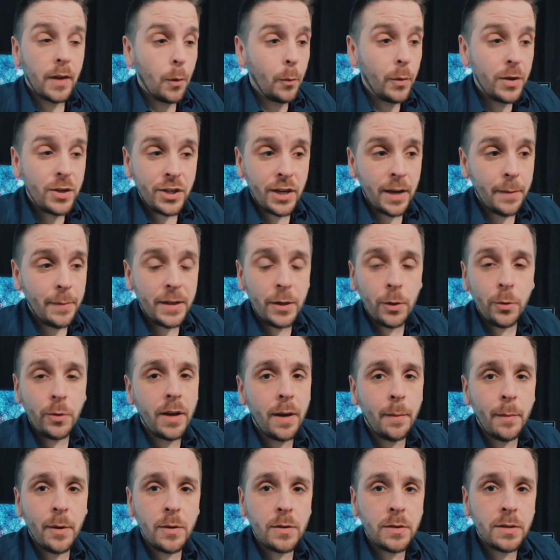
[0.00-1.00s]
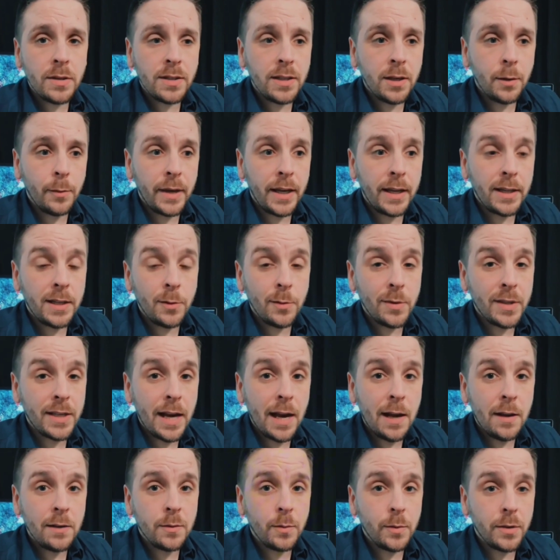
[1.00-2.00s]
We jam the new demos until we get to his
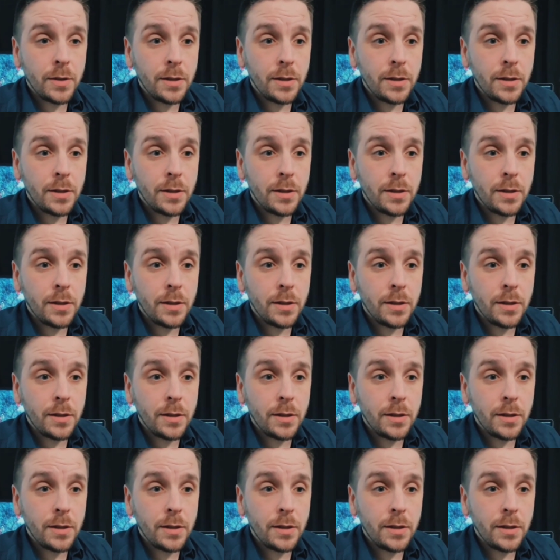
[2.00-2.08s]
house,